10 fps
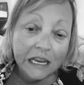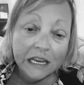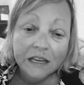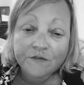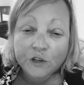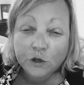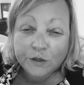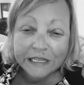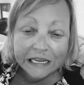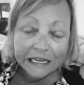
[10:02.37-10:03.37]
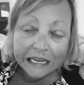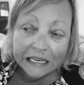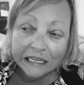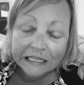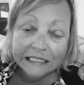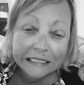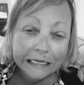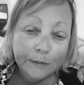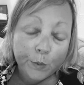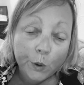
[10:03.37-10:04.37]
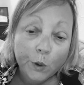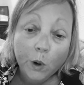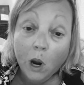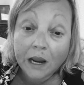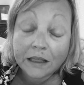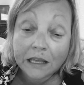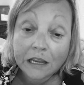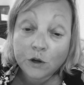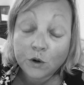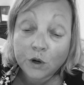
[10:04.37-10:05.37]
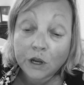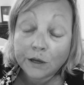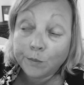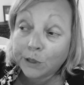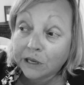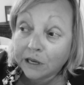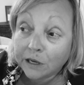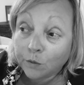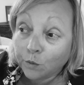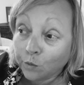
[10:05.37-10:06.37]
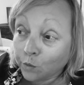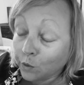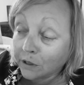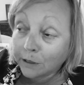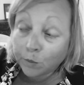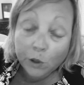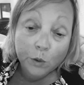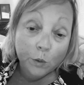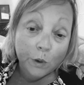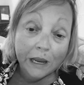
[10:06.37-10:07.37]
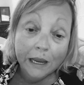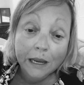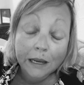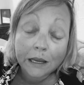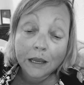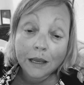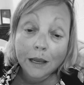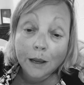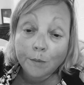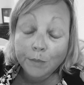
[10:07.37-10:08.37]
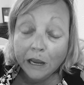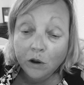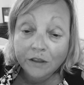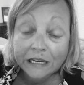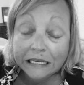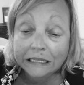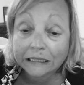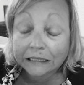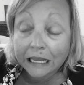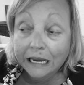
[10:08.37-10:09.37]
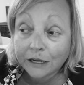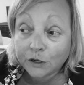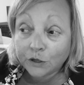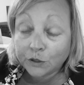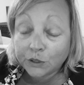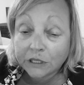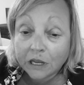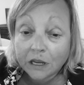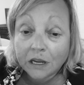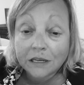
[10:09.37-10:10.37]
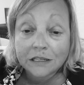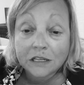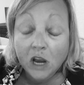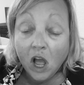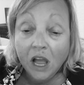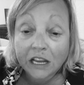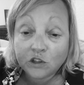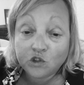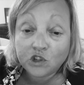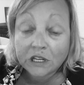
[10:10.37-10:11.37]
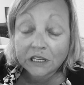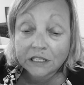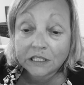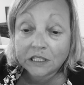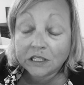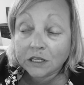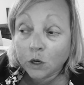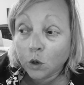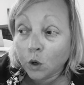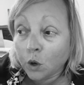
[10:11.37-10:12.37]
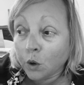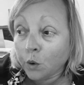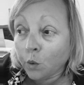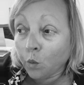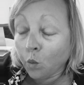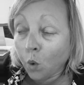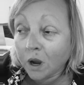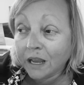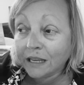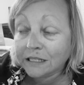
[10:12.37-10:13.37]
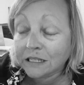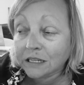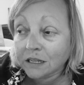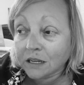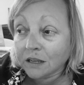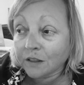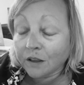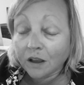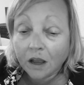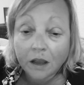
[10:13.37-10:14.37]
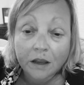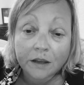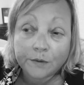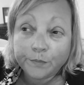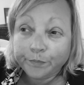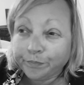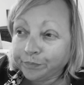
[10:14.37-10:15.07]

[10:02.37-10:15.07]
If you dig in deeper, I think you're going to be really blown away by all the hidden layers, not just what, um,